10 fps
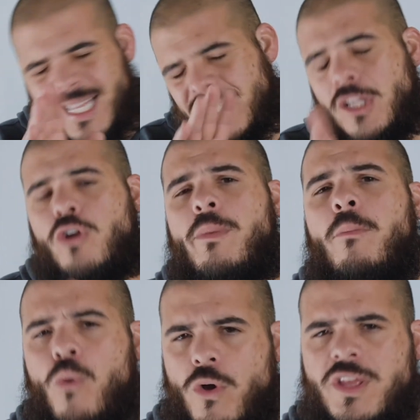It's a little bit
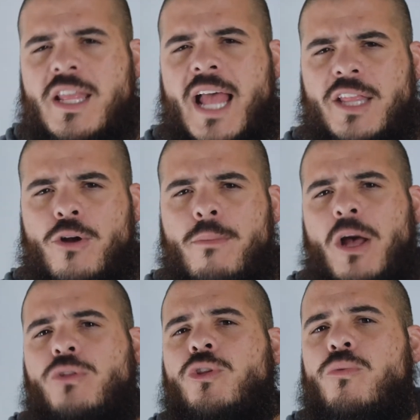more than that. They're
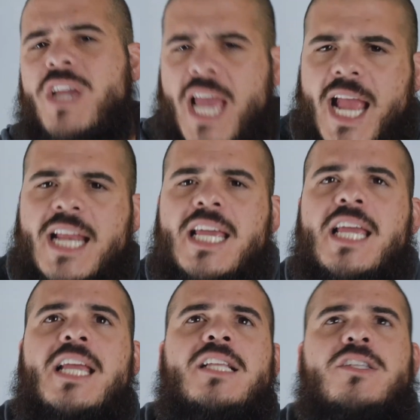about
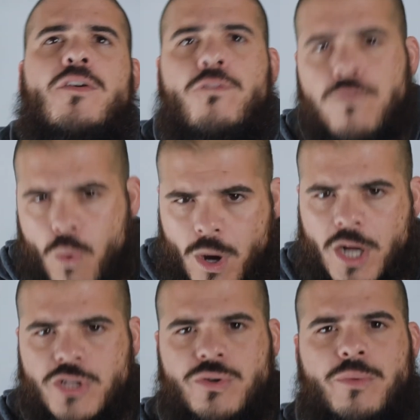$380 to
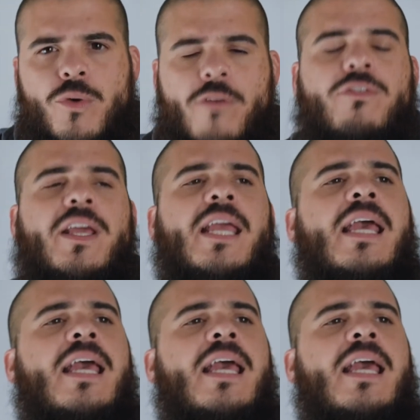$400 roughly.